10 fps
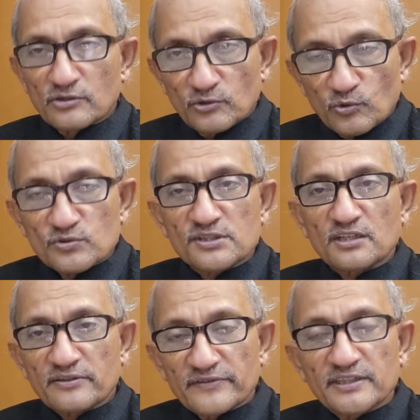Loans
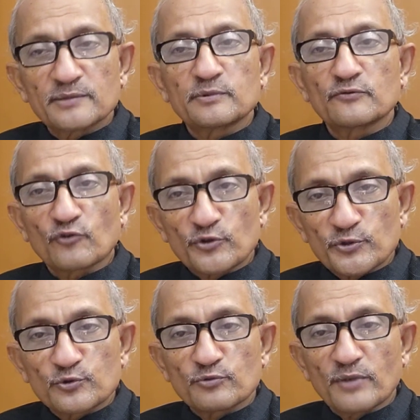are available for
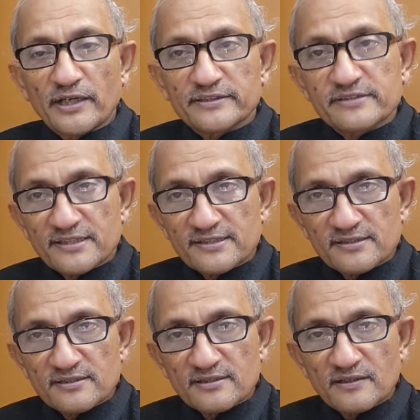you to buy
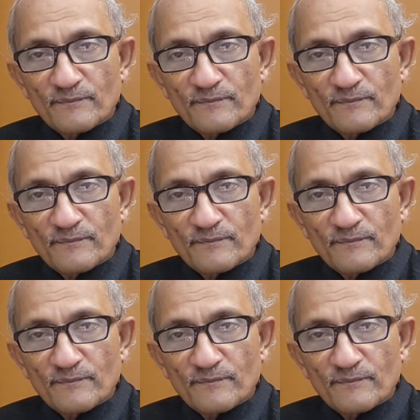dresses.